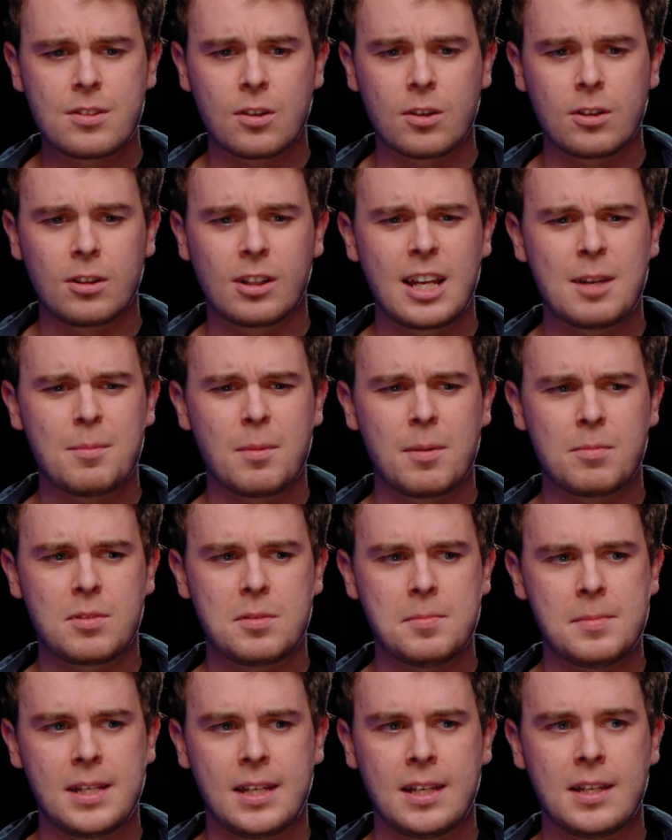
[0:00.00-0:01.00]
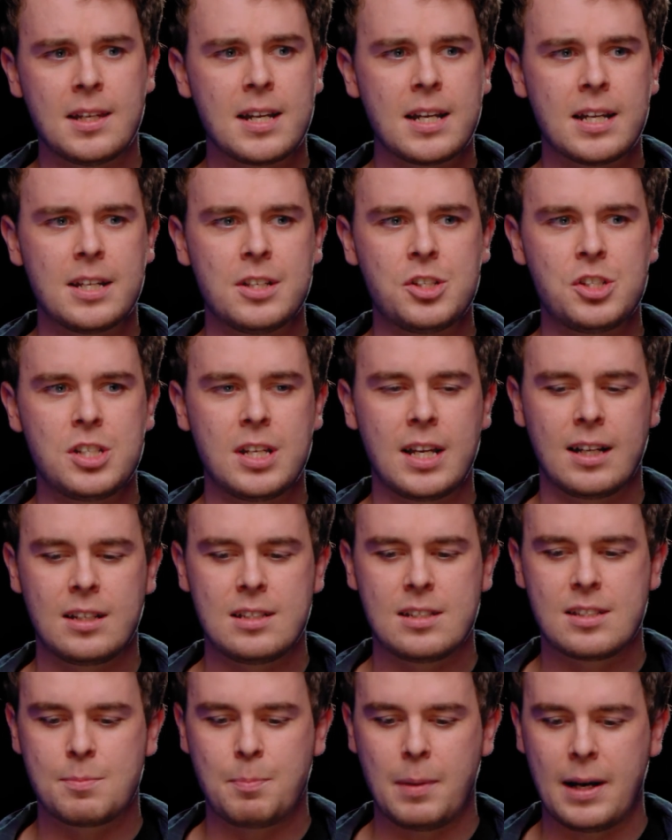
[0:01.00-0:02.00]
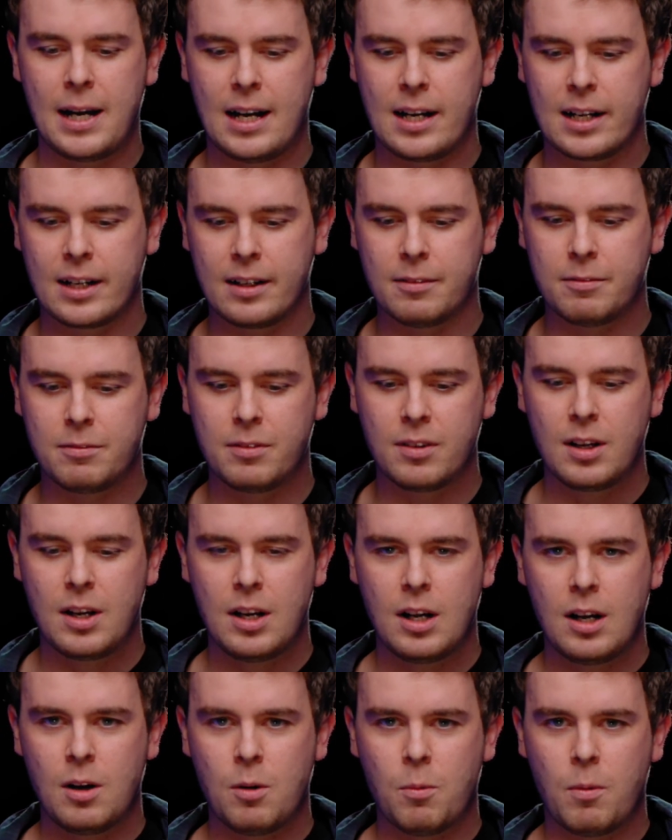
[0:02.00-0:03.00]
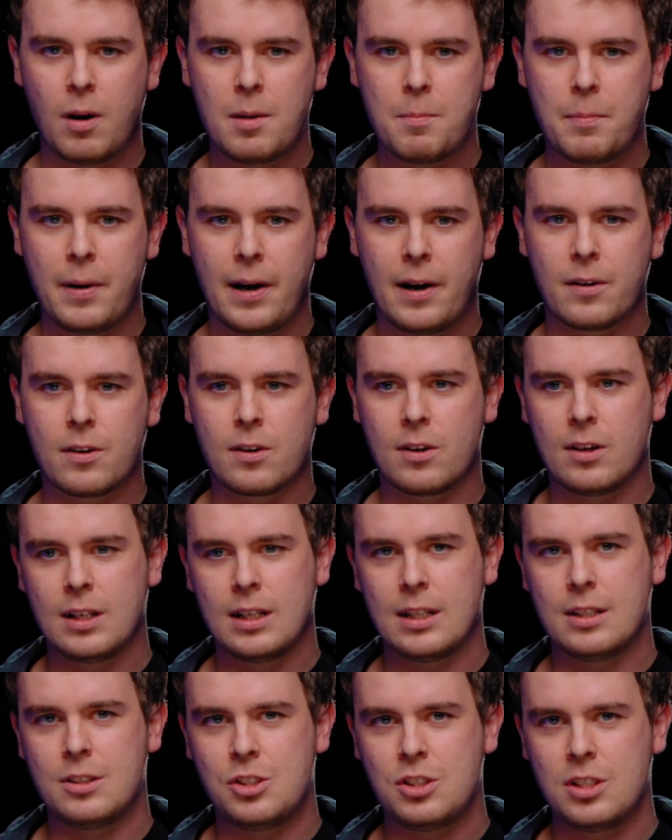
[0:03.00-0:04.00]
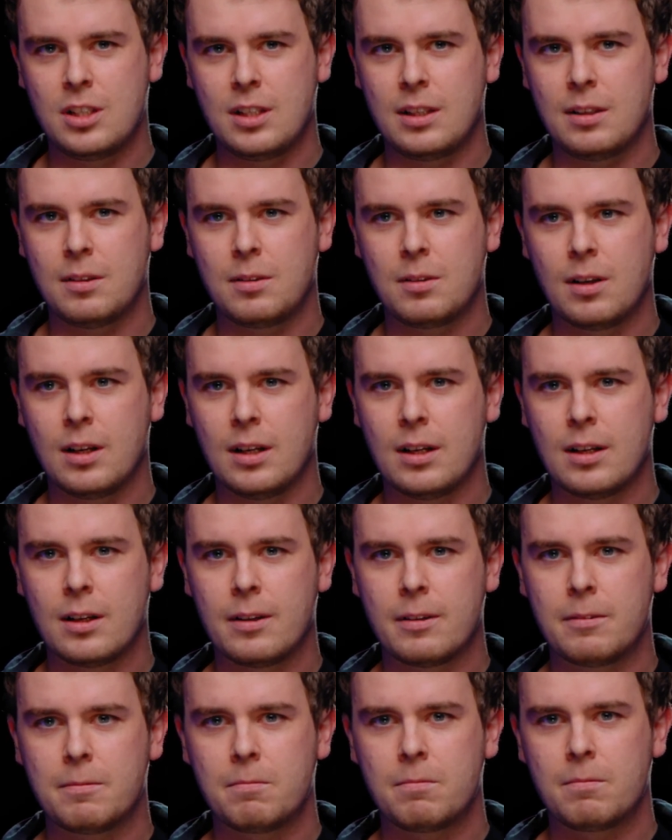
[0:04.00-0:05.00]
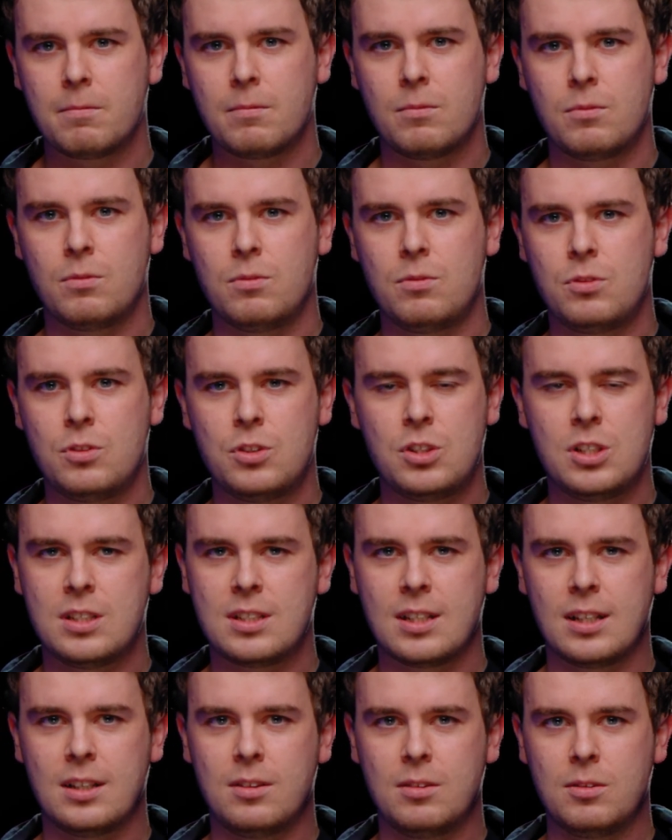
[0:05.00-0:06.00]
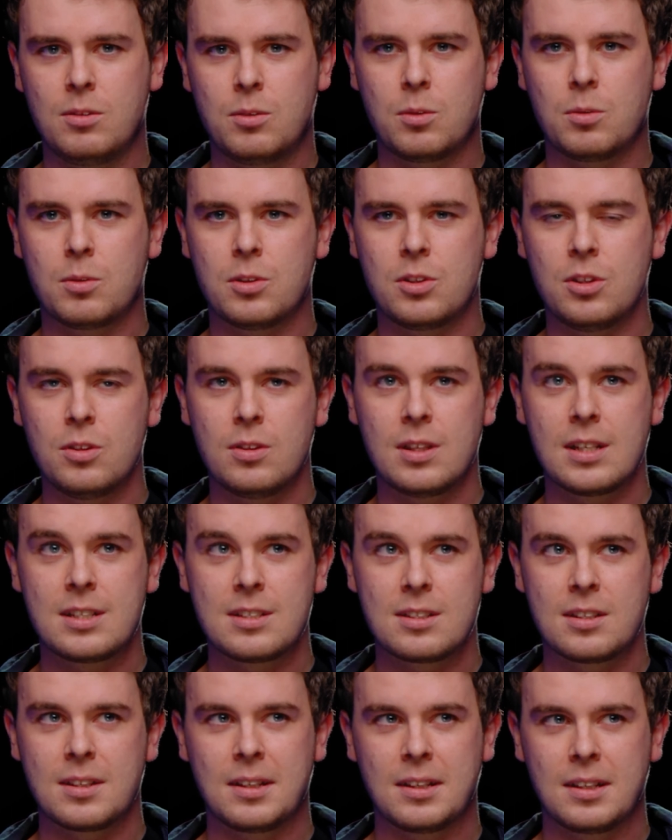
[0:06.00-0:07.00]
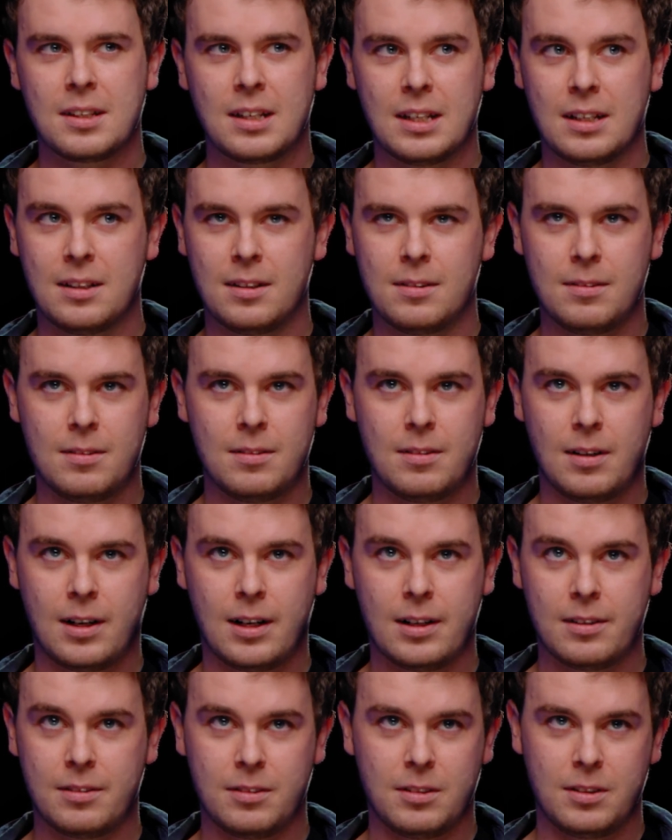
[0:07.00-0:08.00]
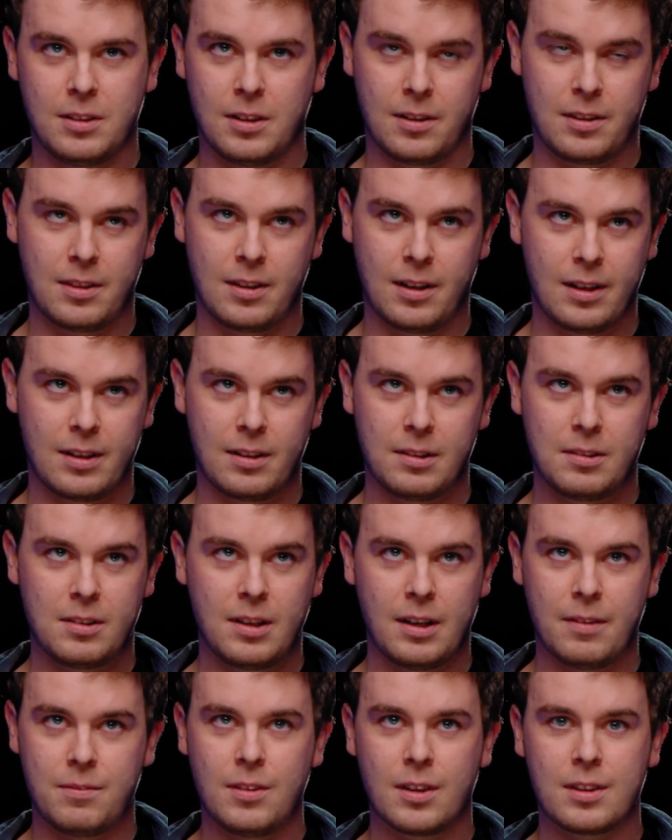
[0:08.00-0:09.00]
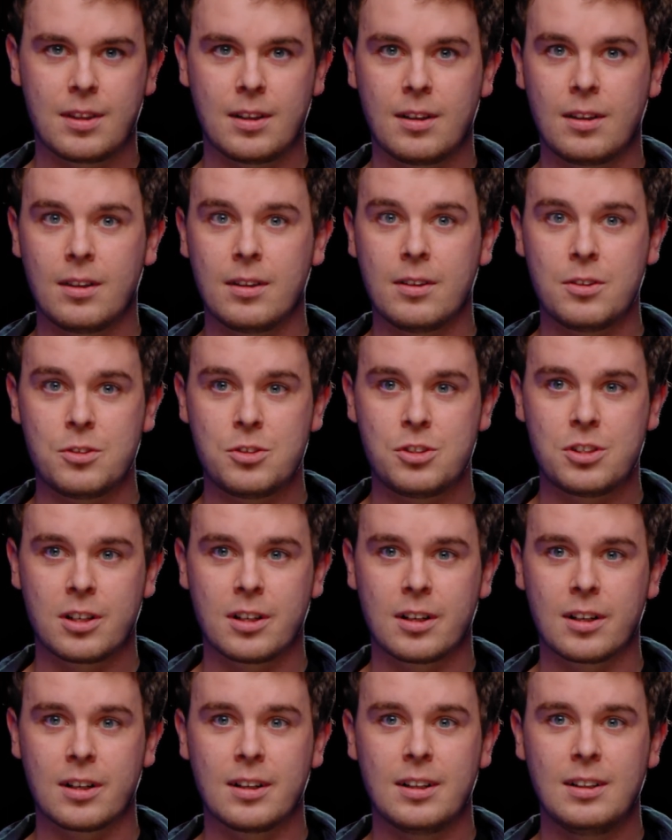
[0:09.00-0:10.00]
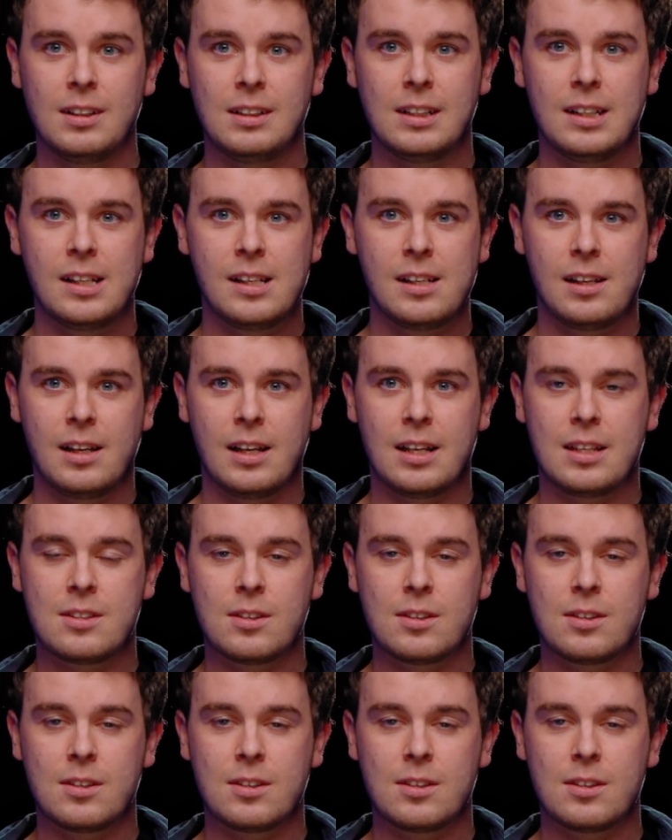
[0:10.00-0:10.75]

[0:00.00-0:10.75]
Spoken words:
girl came up to me, and she had this bag of white powder, and she said, "You want to do this?" And I thought, I have nothing to lose, sure. And